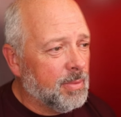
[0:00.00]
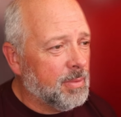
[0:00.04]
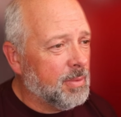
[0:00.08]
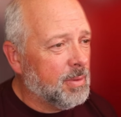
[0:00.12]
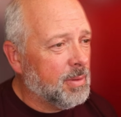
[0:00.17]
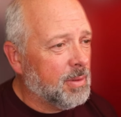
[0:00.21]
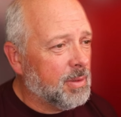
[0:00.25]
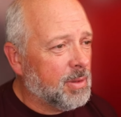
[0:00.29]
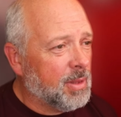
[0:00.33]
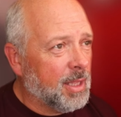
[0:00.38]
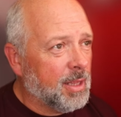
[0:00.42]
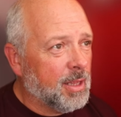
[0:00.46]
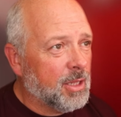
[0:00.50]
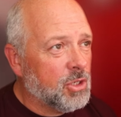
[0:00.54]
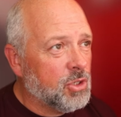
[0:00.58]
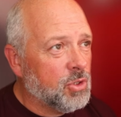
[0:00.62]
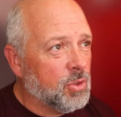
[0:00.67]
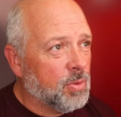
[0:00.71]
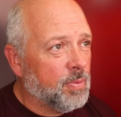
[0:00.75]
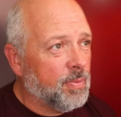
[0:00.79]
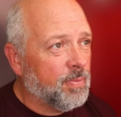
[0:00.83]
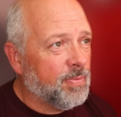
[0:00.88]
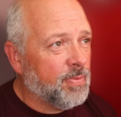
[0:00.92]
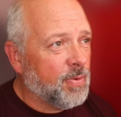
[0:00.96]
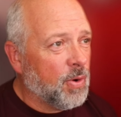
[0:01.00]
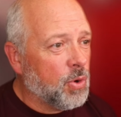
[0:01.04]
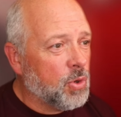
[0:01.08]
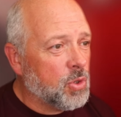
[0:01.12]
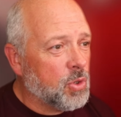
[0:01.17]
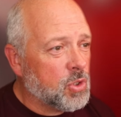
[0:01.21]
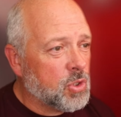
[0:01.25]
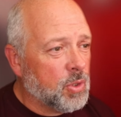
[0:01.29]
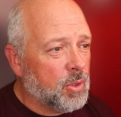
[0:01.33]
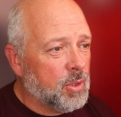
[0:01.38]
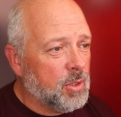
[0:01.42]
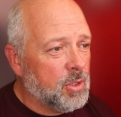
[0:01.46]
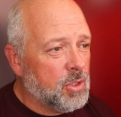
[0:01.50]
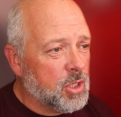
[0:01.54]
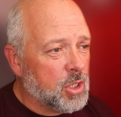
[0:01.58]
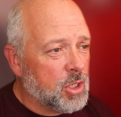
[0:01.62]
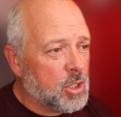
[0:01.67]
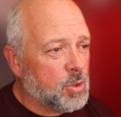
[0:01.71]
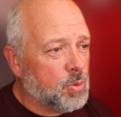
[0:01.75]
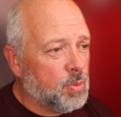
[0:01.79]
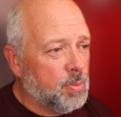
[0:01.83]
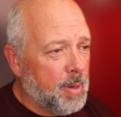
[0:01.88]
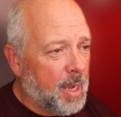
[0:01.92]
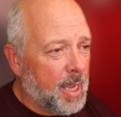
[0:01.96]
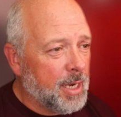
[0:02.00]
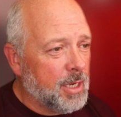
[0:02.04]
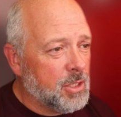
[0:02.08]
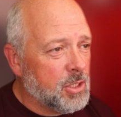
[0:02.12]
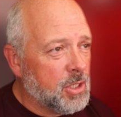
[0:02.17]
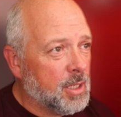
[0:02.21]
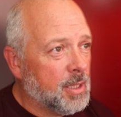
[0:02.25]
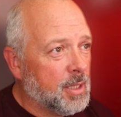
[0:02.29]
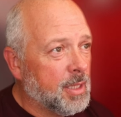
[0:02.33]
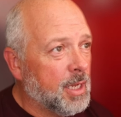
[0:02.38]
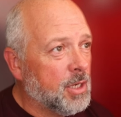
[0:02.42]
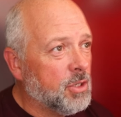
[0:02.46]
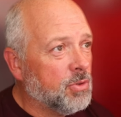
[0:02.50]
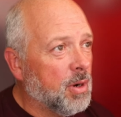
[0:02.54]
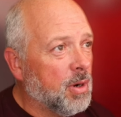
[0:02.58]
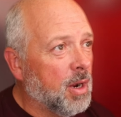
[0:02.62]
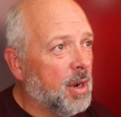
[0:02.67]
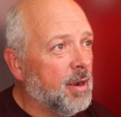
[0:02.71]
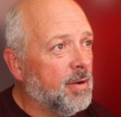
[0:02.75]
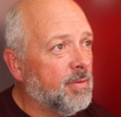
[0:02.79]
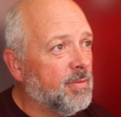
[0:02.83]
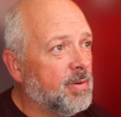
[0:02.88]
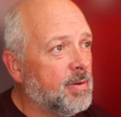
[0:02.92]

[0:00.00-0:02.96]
thing that you're focused on, just managing that drive.